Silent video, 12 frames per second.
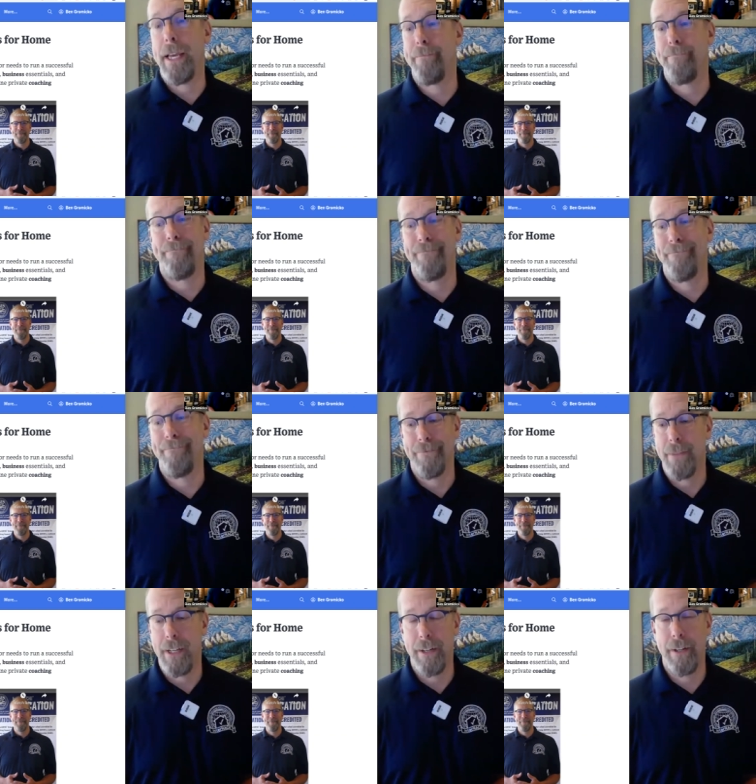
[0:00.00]
I don't know,
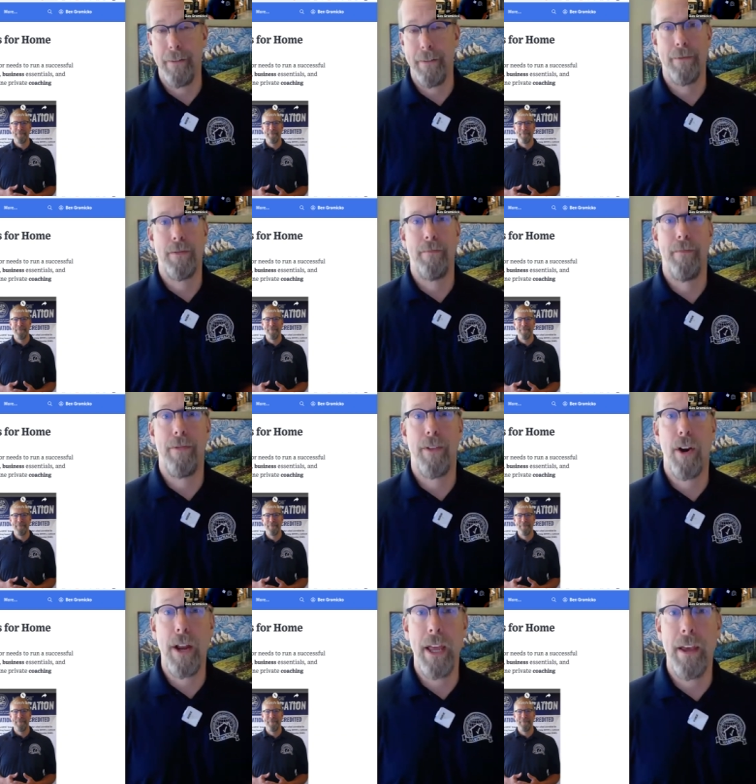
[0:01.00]
30,
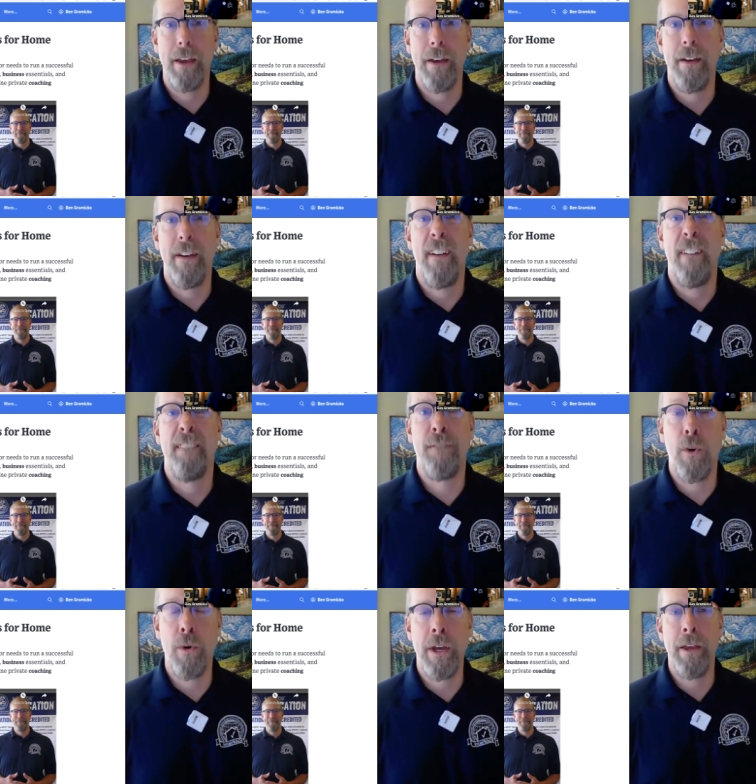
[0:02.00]
40
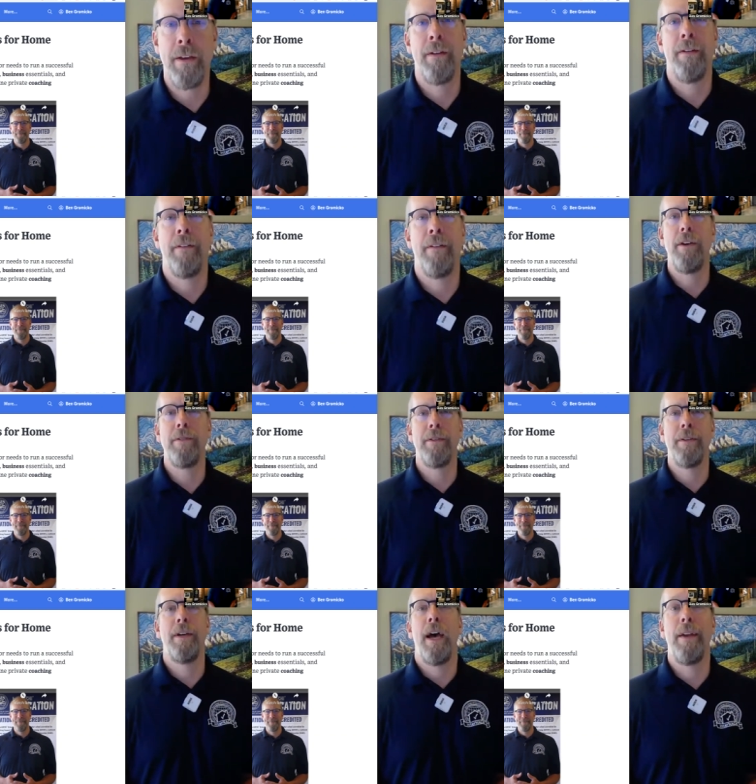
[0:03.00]
videos,
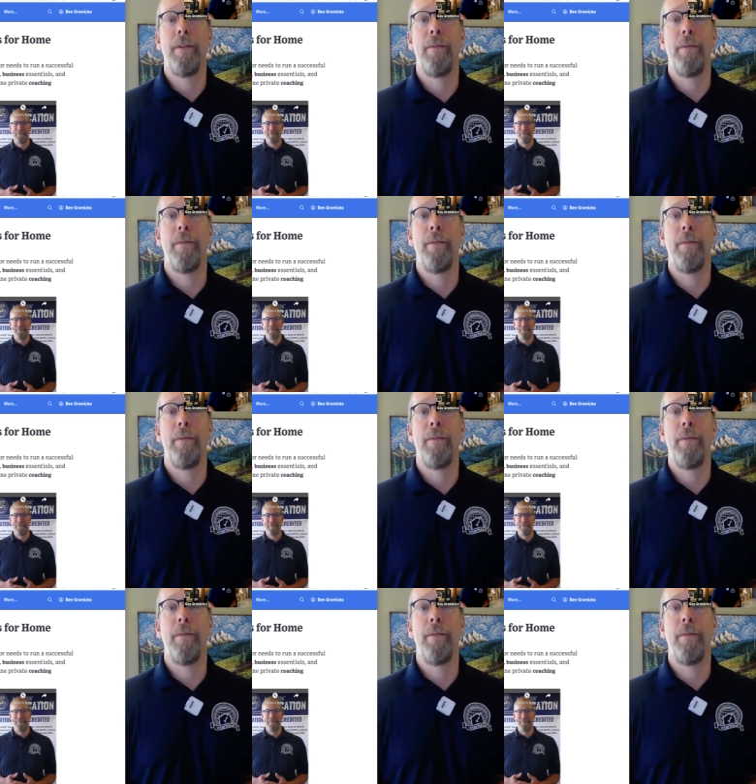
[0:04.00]
and then